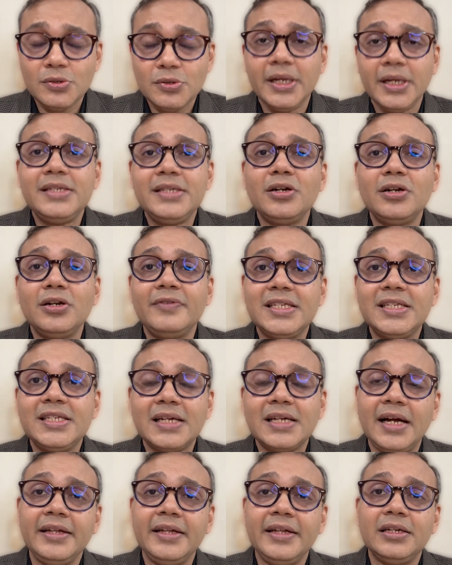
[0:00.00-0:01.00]
So instead of
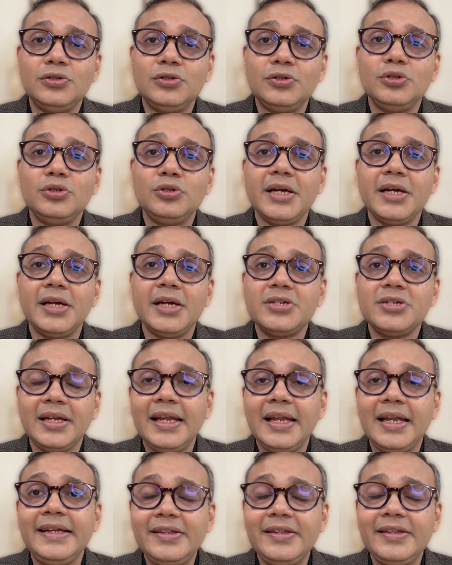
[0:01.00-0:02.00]
discarding a toothbrush
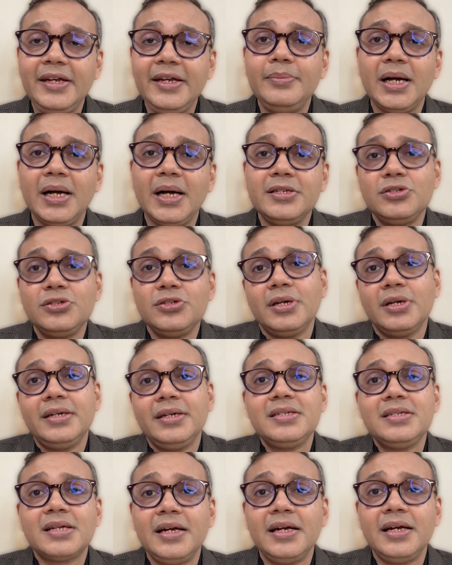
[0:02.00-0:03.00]
in like 3 months, you can
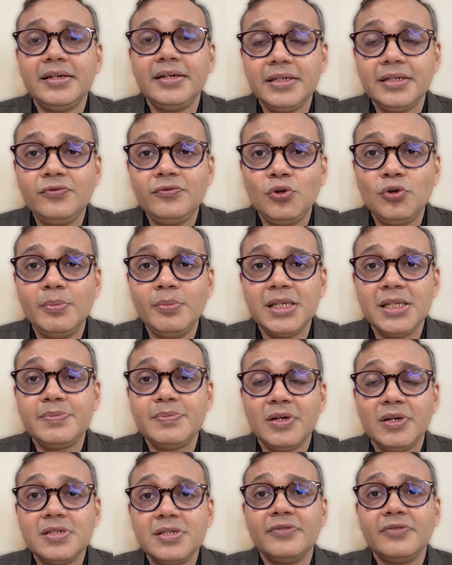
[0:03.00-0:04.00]
discard it in 4
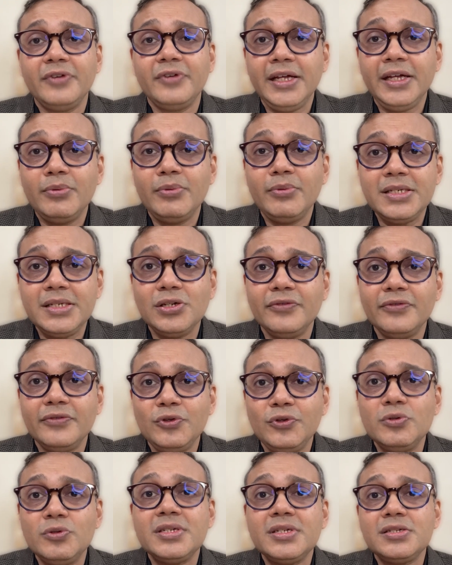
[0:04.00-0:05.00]
months because the frequency
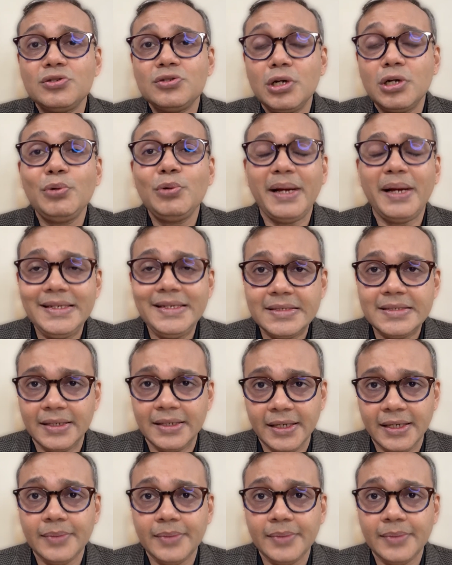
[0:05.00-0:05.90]
of use is not twice a